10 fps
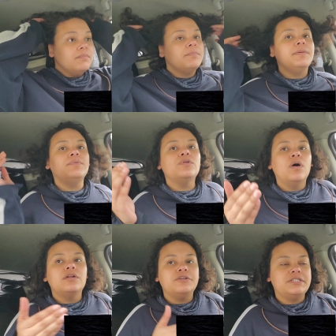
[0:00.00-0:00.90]
But people
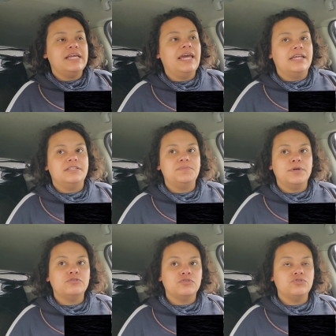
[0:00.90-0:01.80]
don't understand
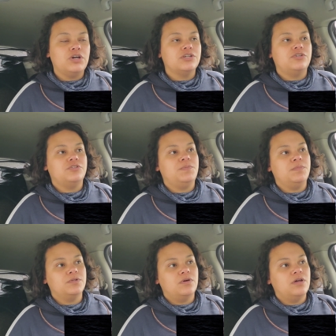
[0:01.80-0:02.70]
spiritual structures.
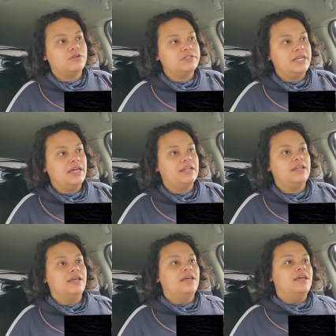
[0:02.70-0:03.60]
People don't
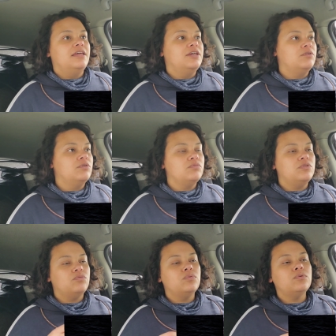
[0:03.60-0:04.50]
understand, you know, the
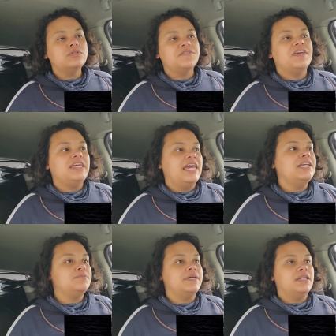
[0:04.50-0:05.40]
rules of
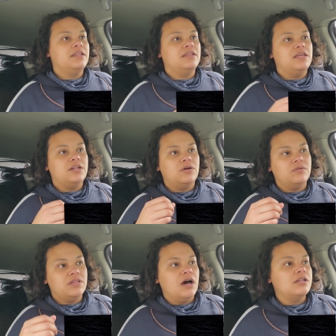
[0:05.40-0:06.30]
engagement in, you
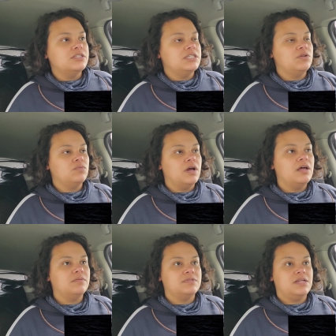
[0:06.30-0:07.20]
know, the unseen
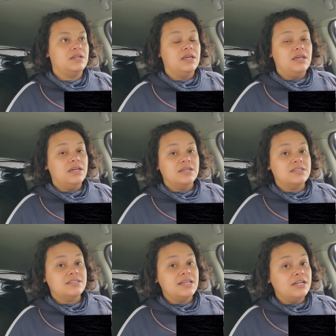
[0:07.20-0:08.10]
realms. And
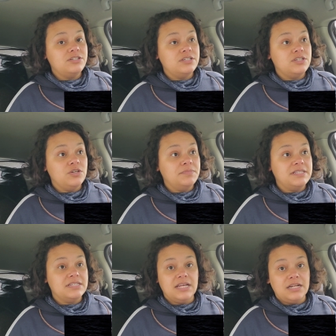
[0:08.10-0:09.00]
because it's not just
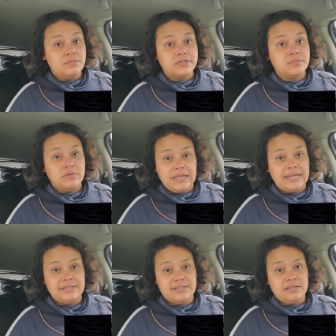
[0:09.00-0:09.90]
humans and animals and
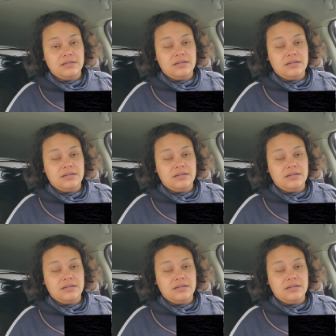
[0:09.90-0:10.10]
plants.